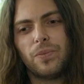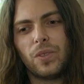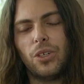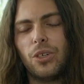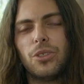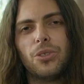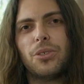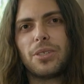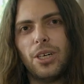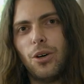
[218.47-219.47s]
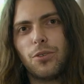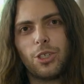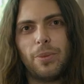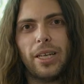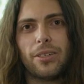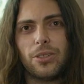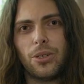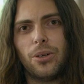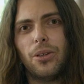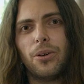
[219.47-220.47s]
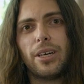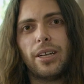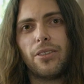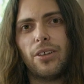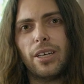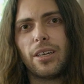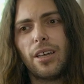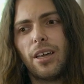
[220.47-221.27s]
do it yourself, just make it as you go along kind of thing.